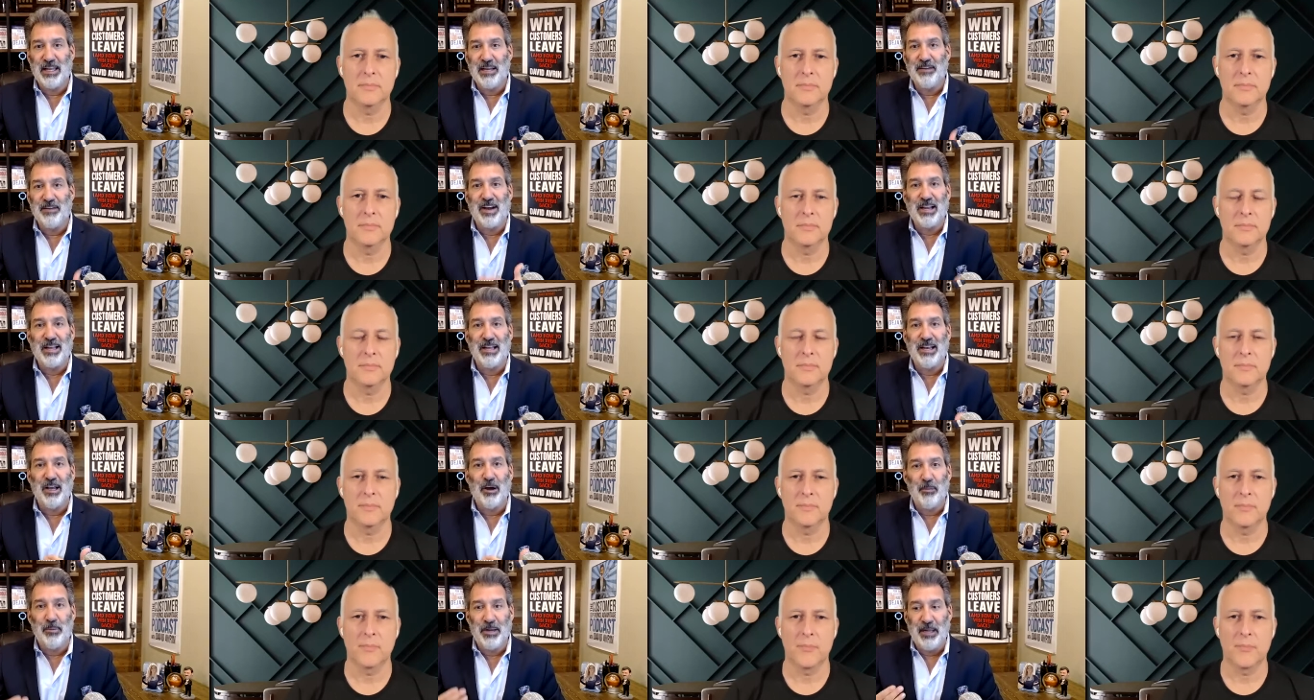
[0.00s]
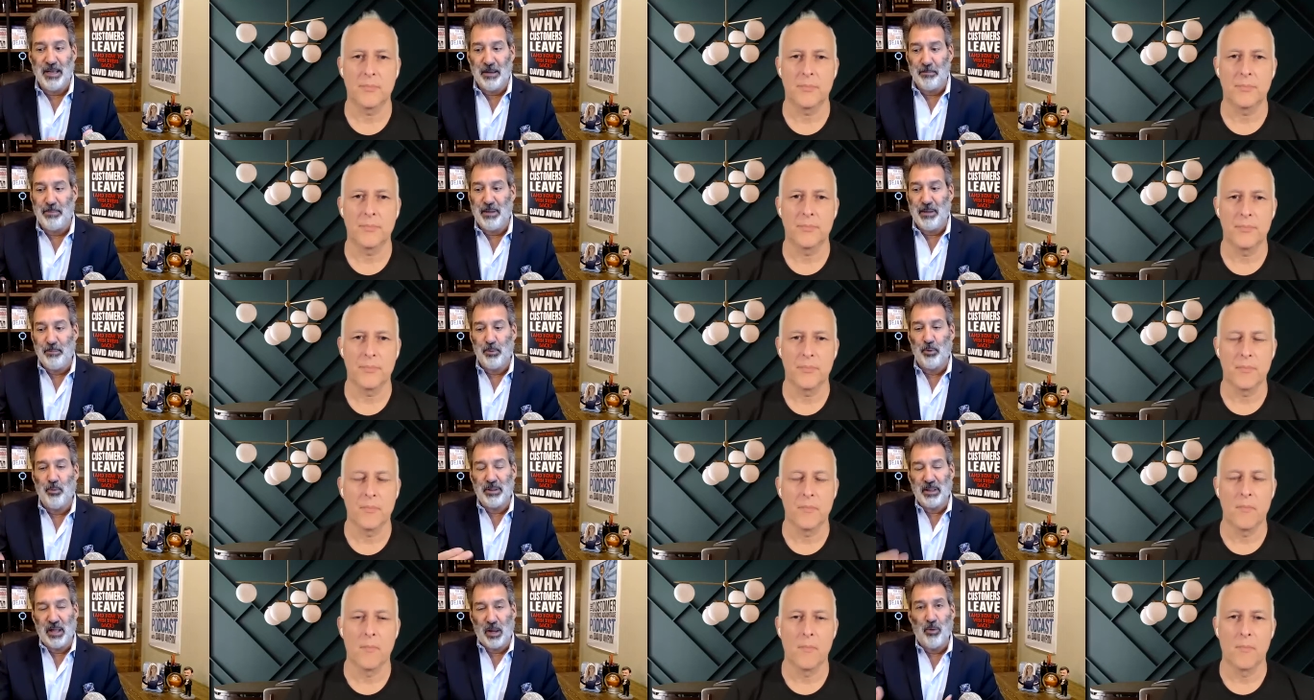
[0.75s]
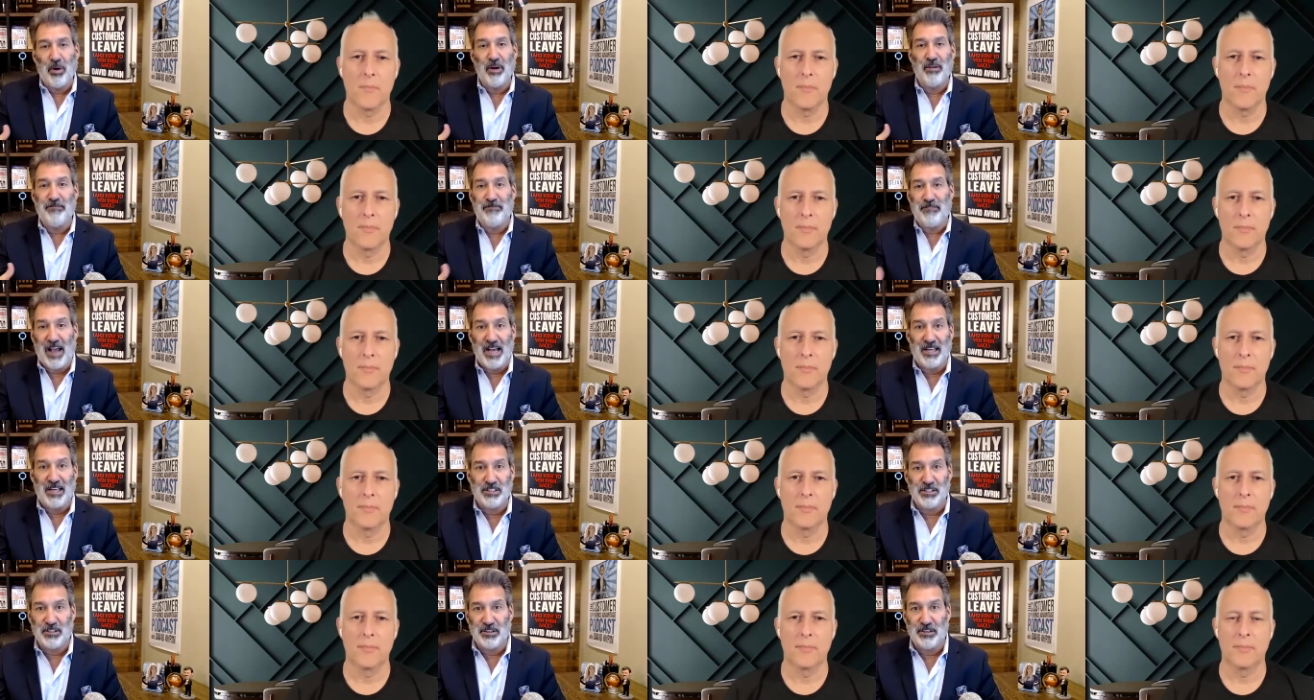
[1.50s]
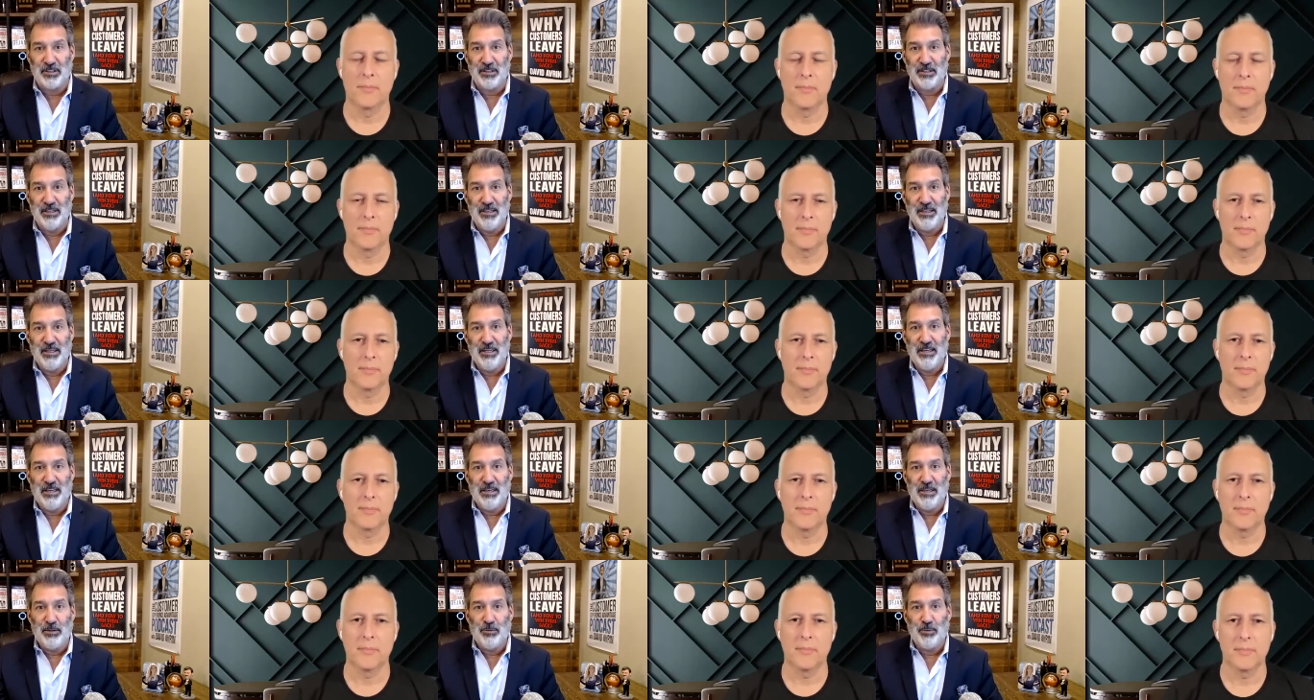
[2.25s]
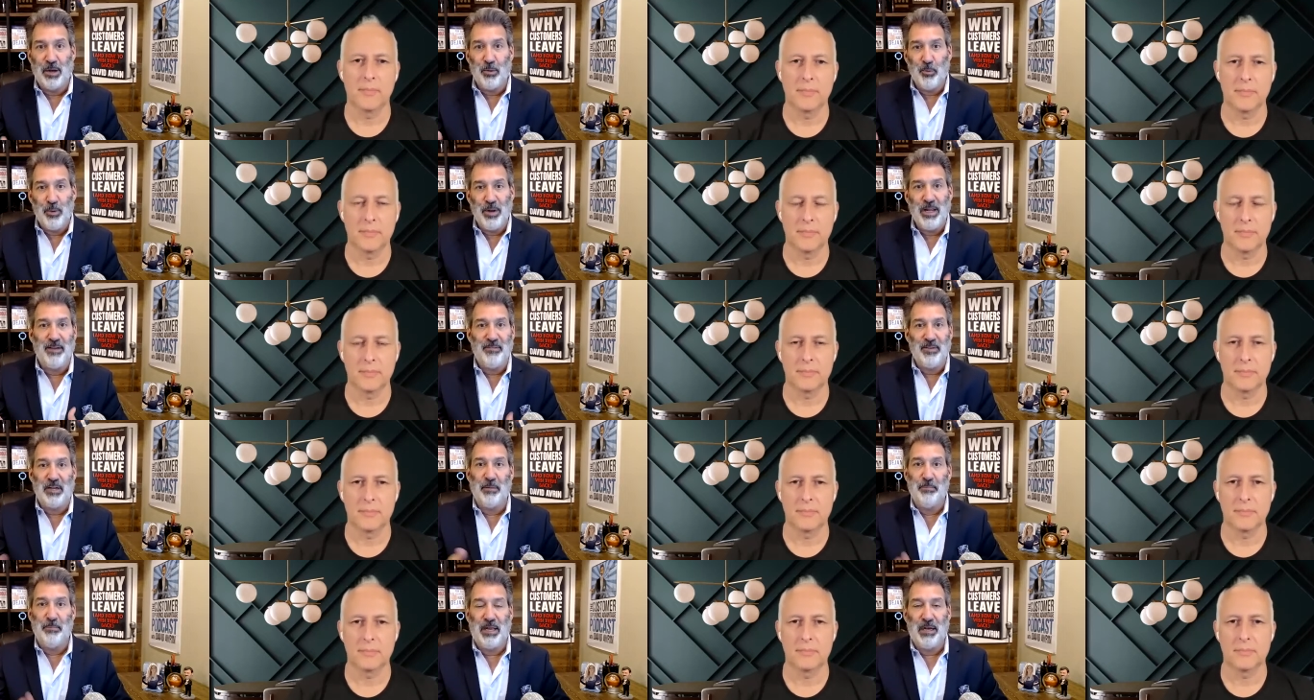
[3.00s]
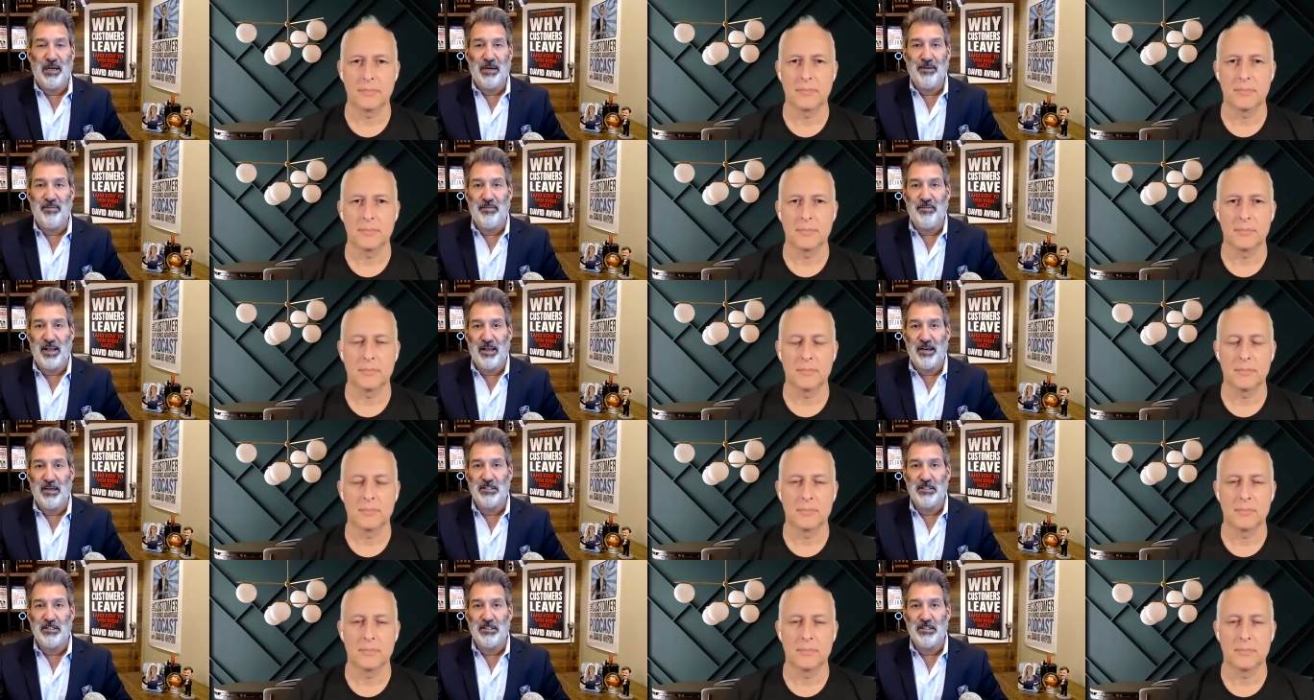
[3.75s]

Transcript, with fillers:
Speaker 1: I can help get people what they want faster, right, we have a competitive advantage.